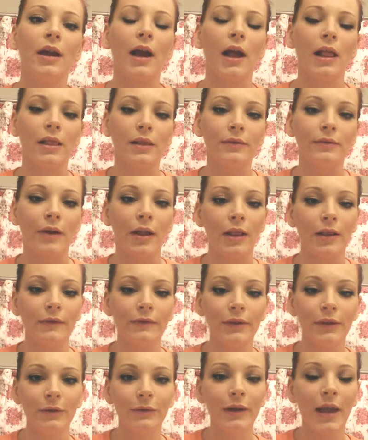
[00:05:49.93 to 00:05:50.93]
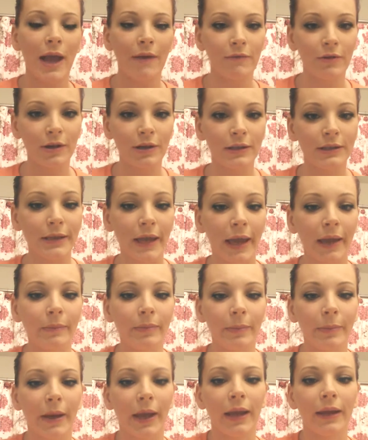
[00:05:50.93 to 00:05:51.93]
I love all of you and have a good day.
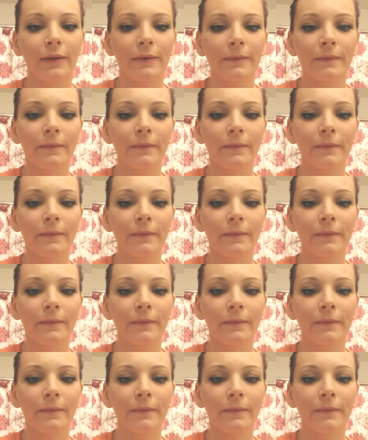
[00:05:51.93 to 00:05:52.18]
Bye-bye.